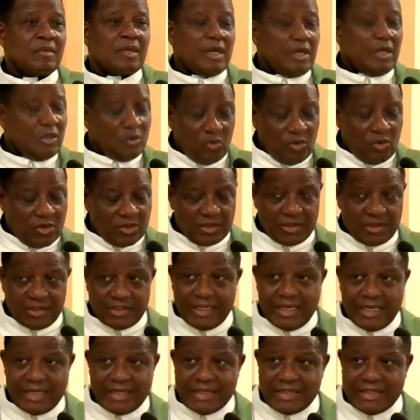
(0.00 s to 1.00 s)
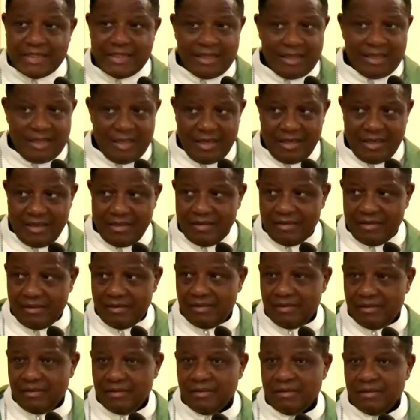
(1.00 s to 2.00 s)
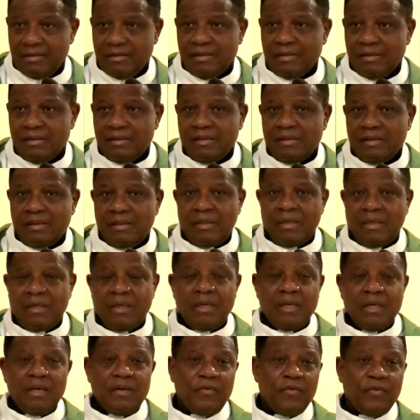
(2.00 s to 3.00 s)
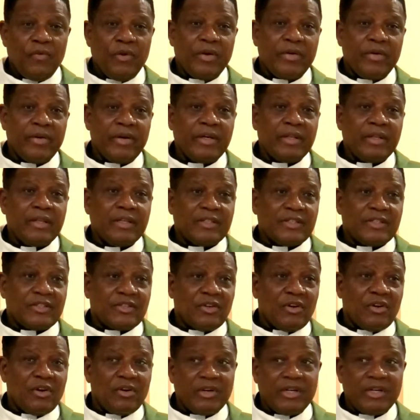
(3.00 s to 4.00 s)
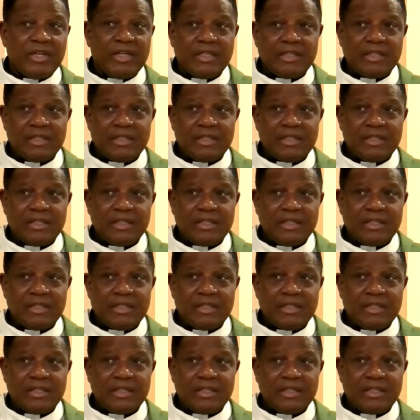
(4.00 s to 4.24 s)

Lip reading: It wasn't an easy thing. If we read the story,